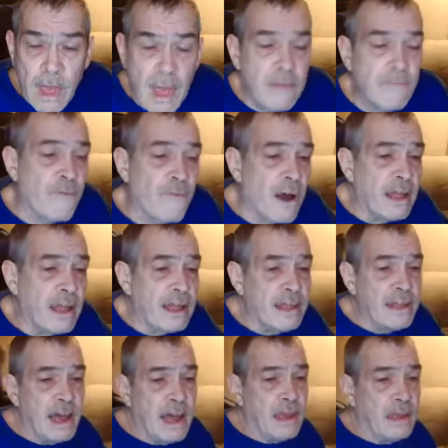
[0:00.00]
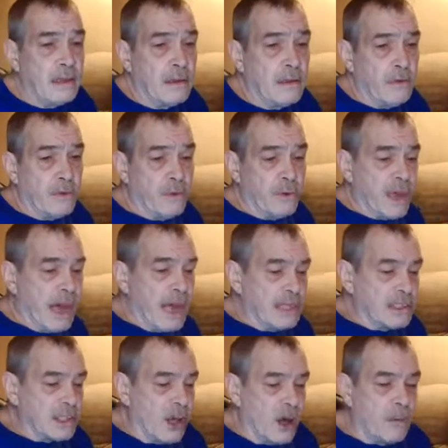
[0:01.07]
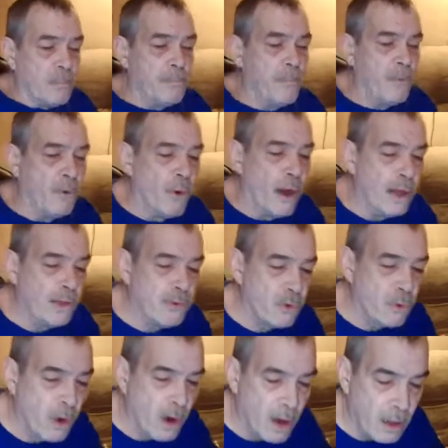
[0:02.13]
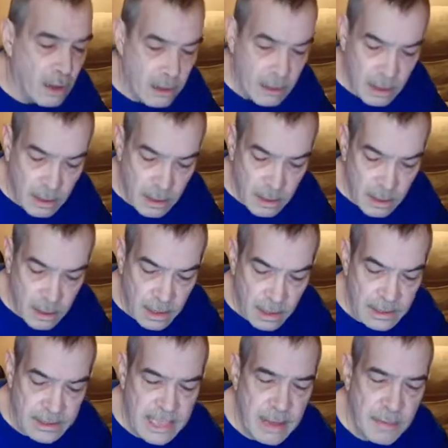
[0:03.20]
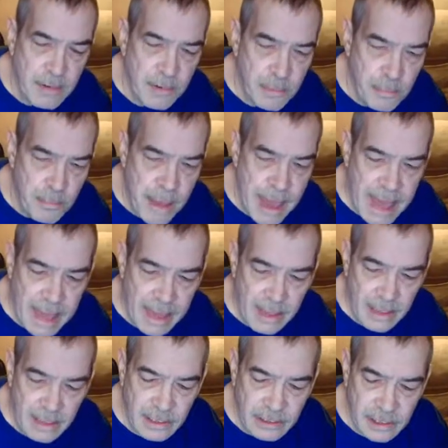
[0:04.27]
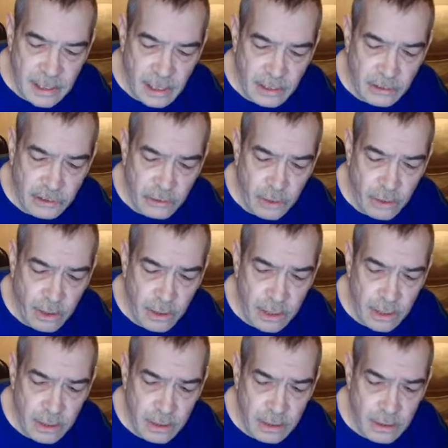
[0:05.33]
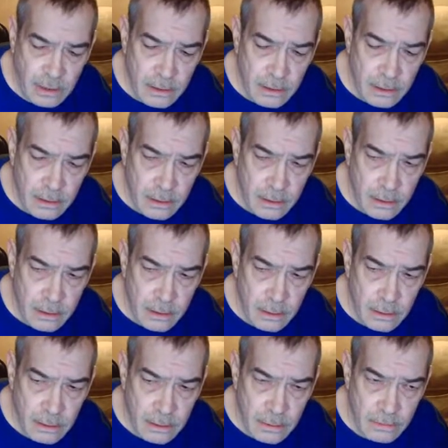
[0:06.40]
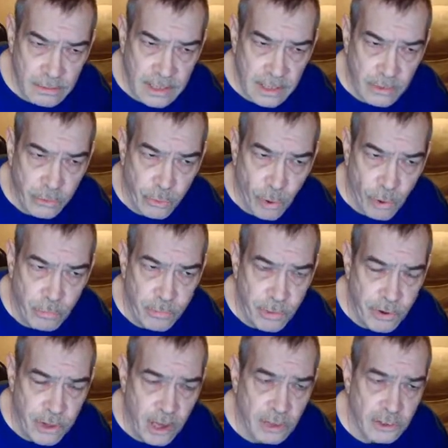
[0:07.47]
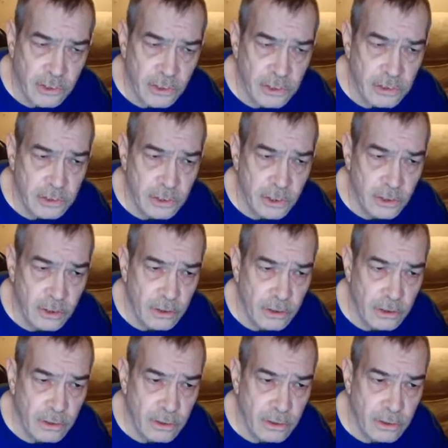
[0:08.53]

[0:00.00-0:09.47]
Hey, Friday night, you guys all went to his name is Matt. He's in Australia. Was that Drone Productions or?